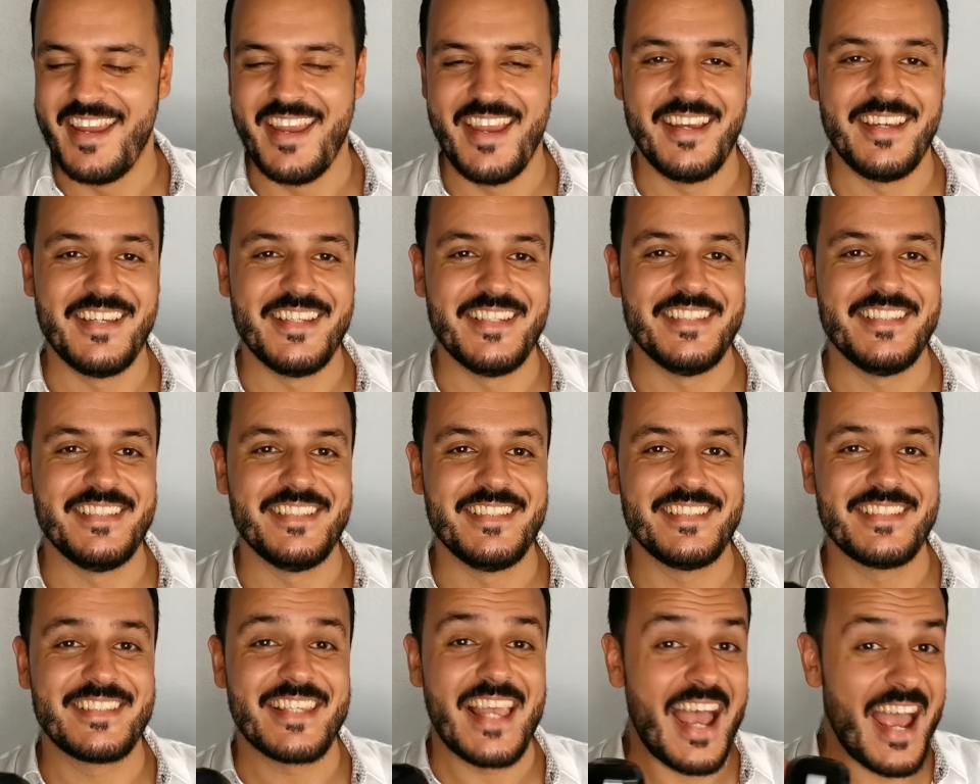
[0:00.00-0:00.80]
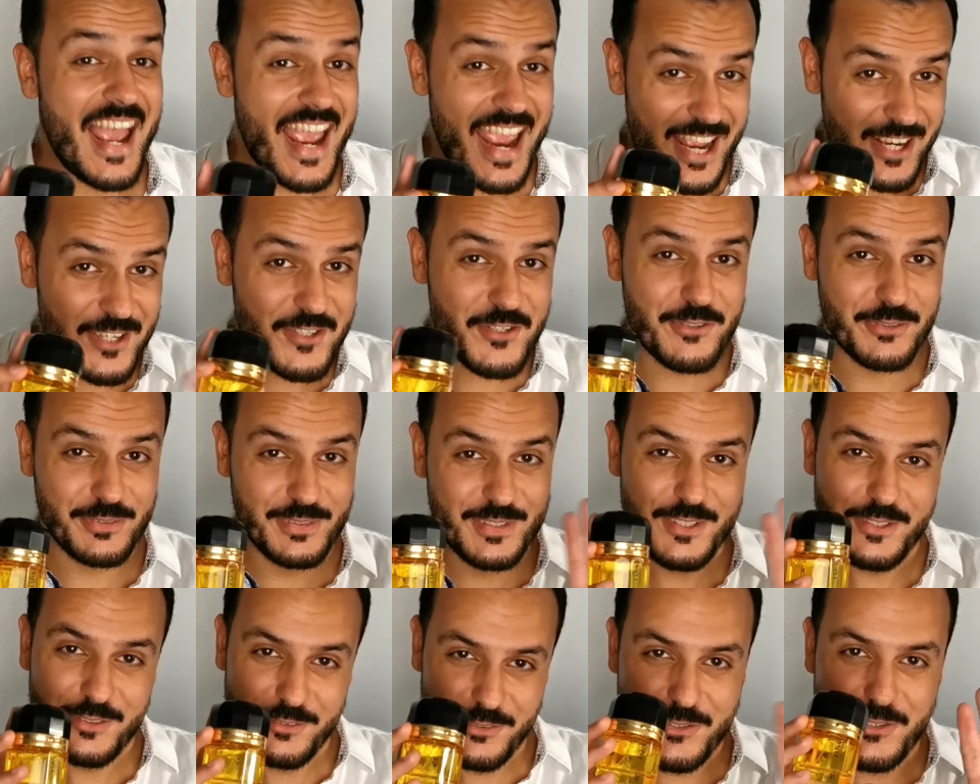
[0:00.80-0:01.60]
And uh,
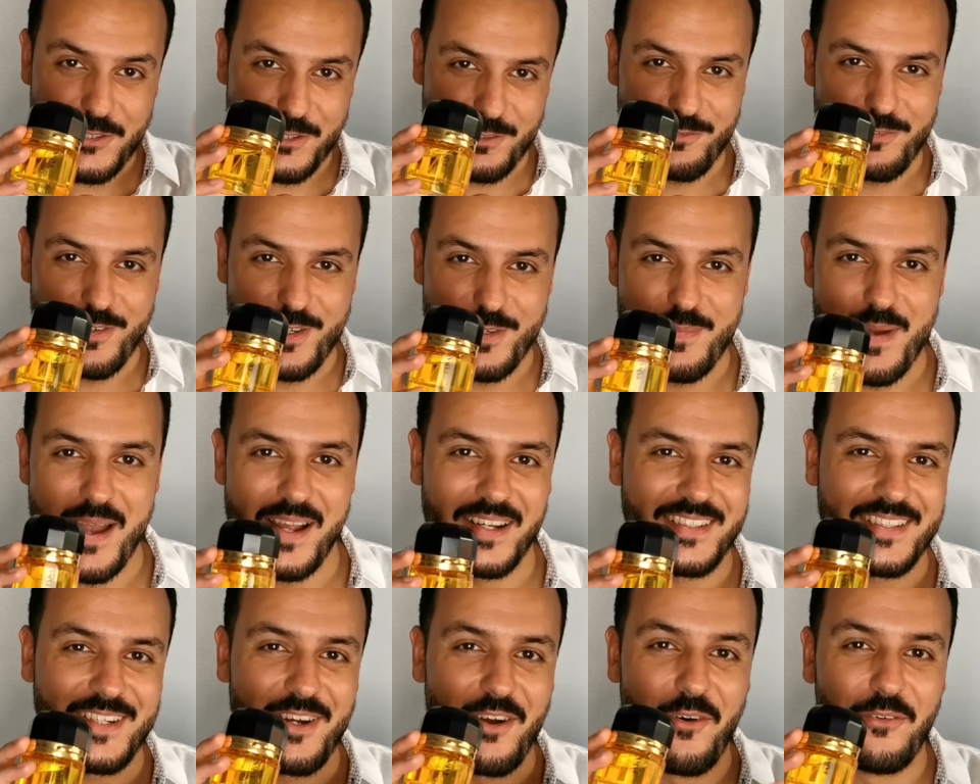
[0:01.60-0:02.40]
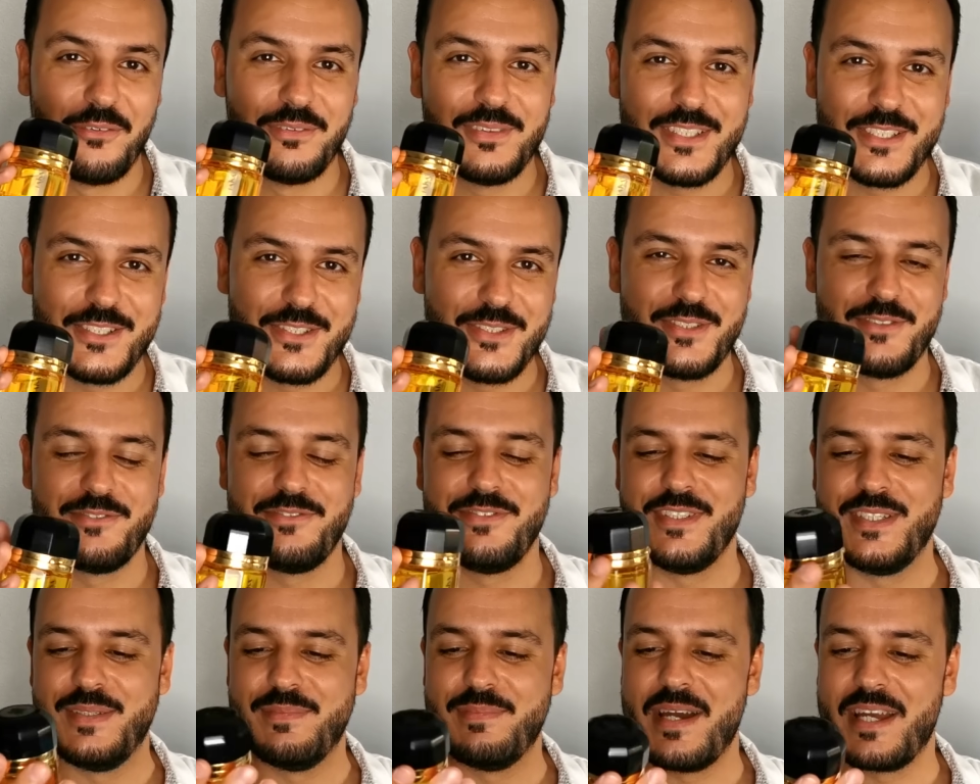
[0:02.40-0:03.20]
actually, good feedback. Only good
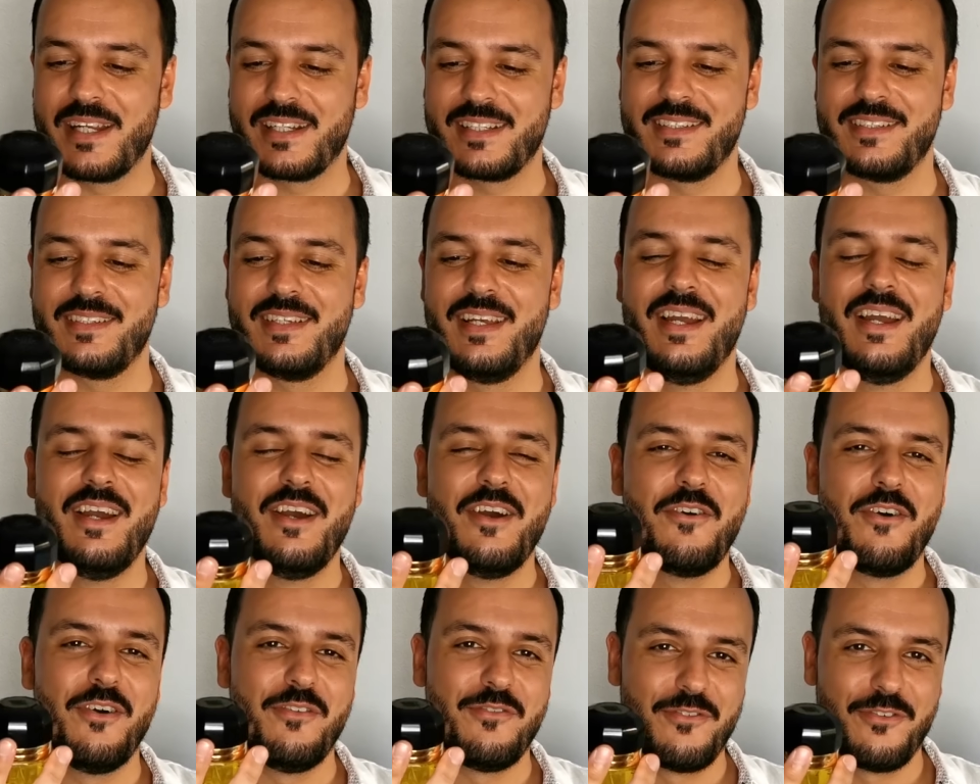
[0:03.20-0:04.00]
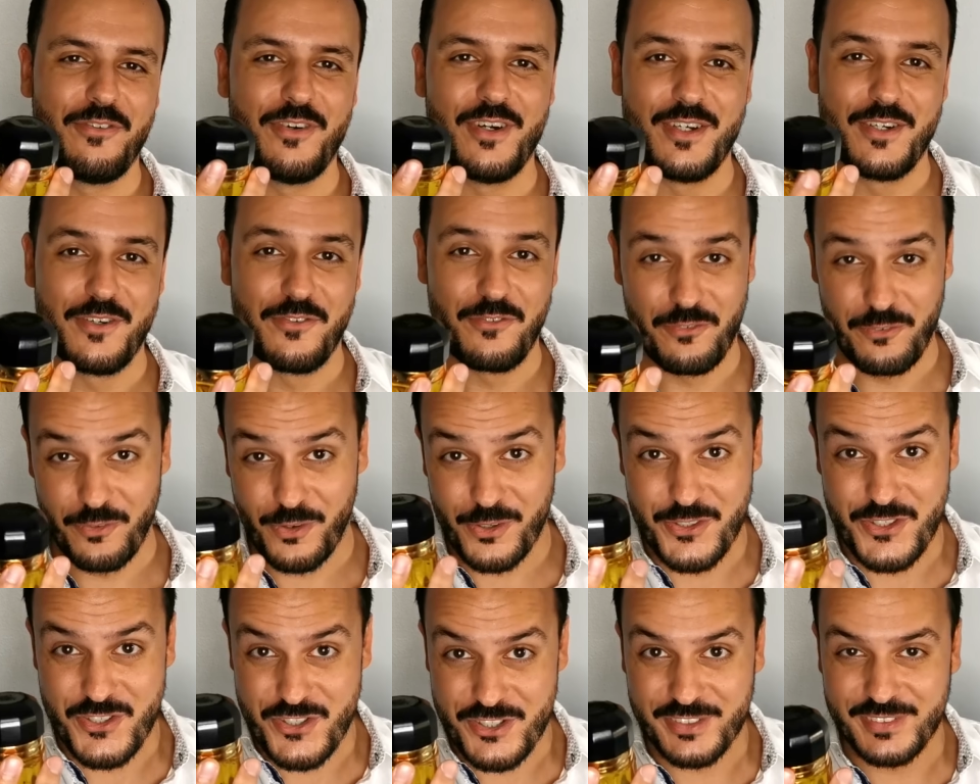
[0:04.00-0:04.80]
feedback uh,
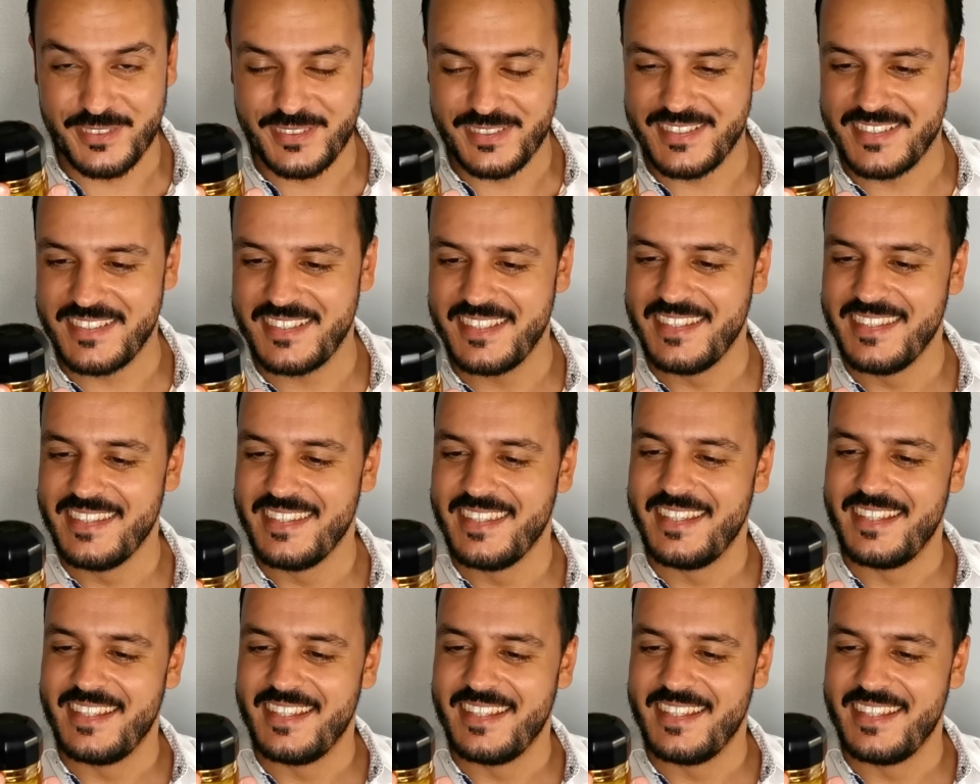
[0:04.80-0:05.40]
fortunately.